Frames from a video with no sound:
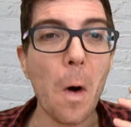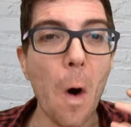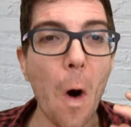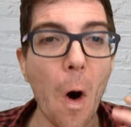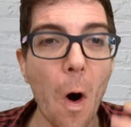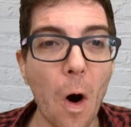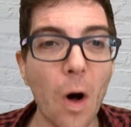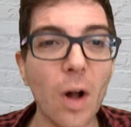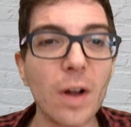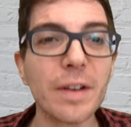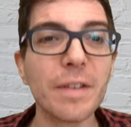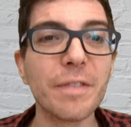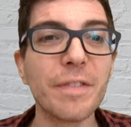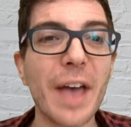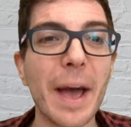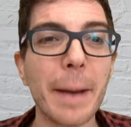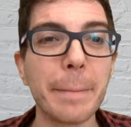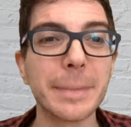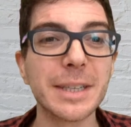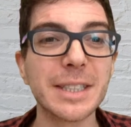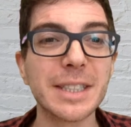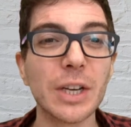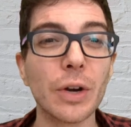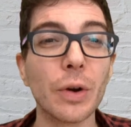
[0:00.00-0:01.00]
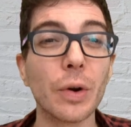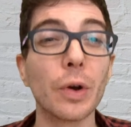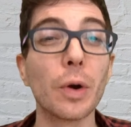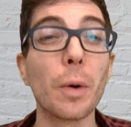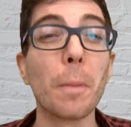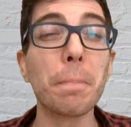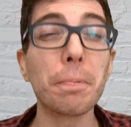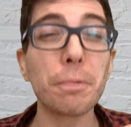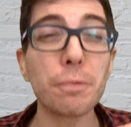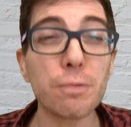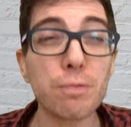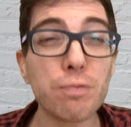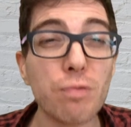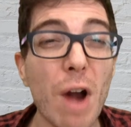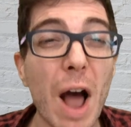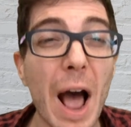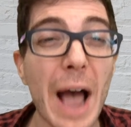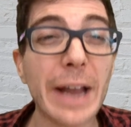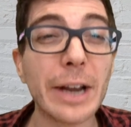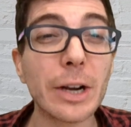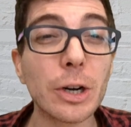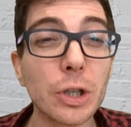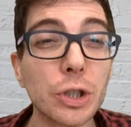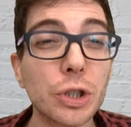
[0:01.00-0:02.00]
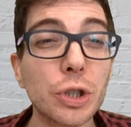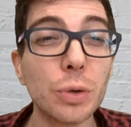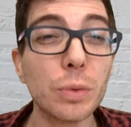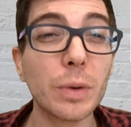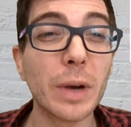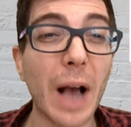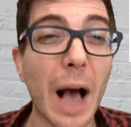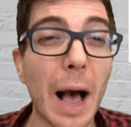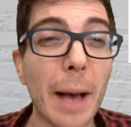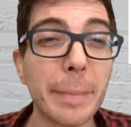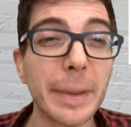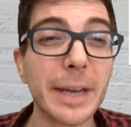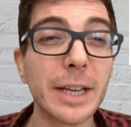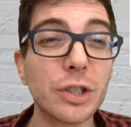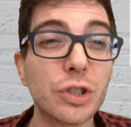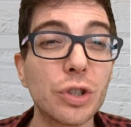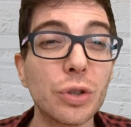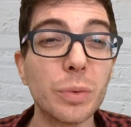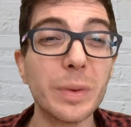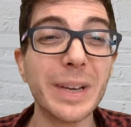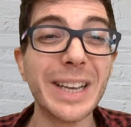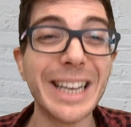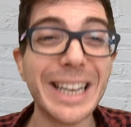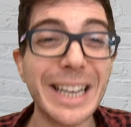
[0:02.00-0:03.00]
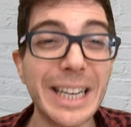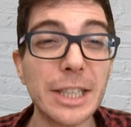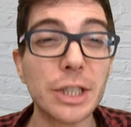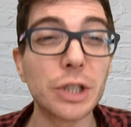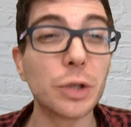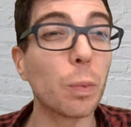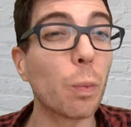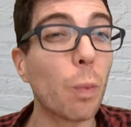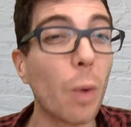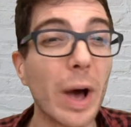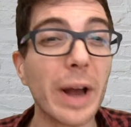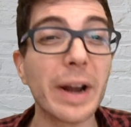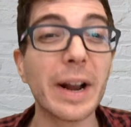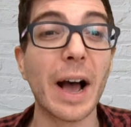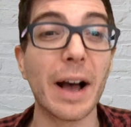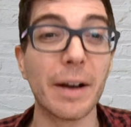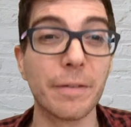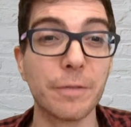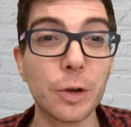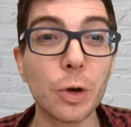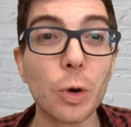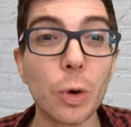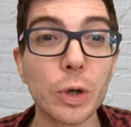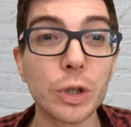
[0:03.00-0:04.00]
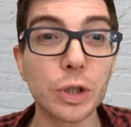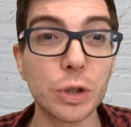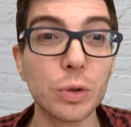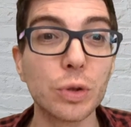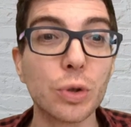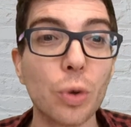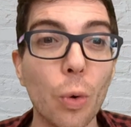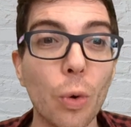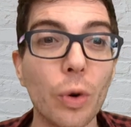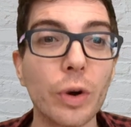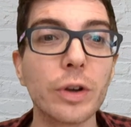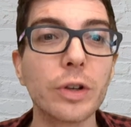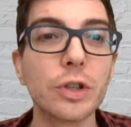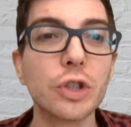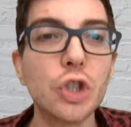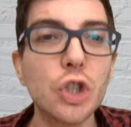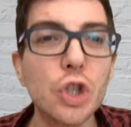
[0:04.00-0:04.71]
all of that material prior to coming to each one of your tutorials.